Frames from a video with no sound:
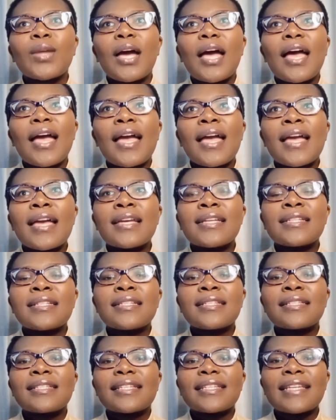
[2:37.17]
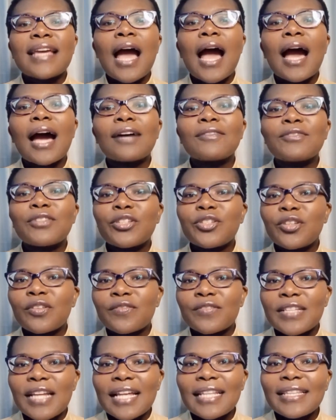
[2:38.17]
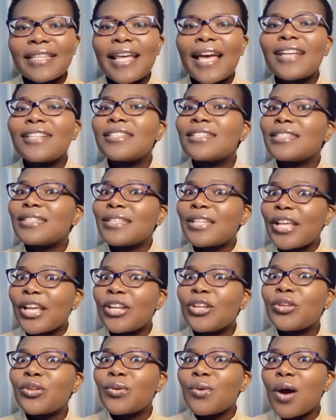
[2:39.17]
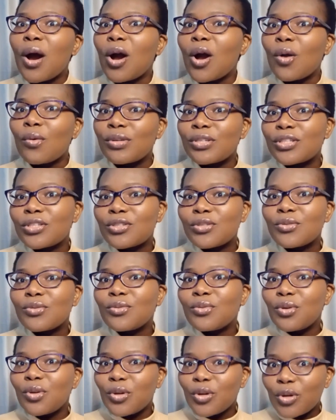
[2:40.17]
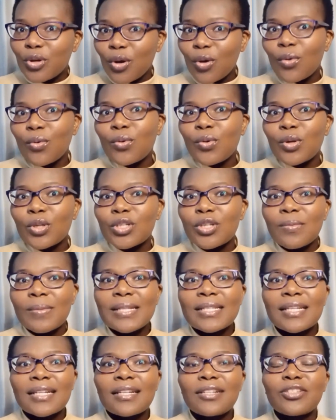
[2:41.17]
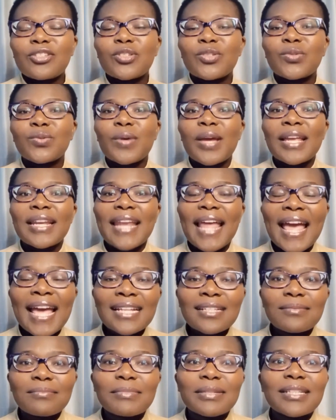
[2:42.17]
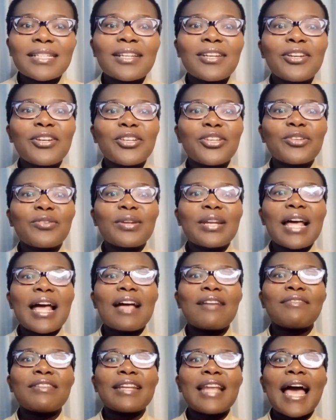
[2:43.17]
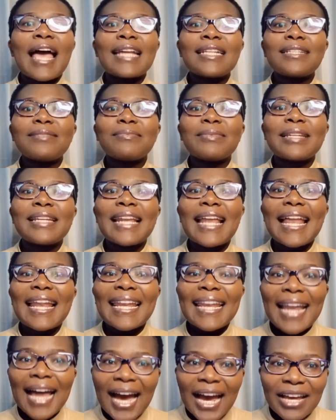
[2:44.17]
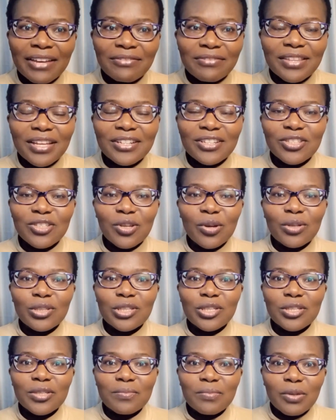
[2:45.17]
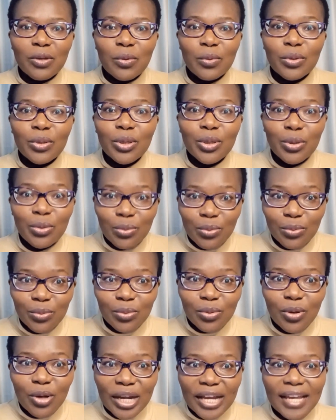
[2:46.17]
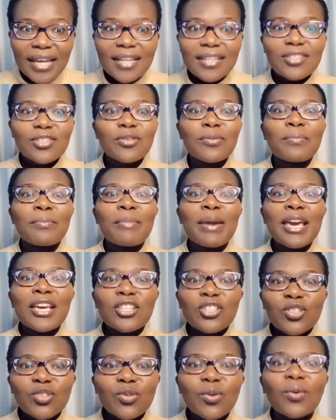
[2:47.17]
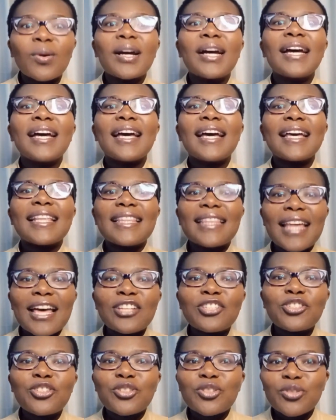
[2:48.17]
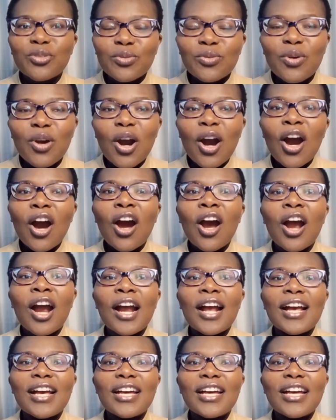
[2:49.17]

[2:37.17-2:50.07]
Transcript: And yeah, after you have done that, then you are going to go automatically to an admin. You're going to have an admin live that is going to speak with you. Okay, so make sure that you are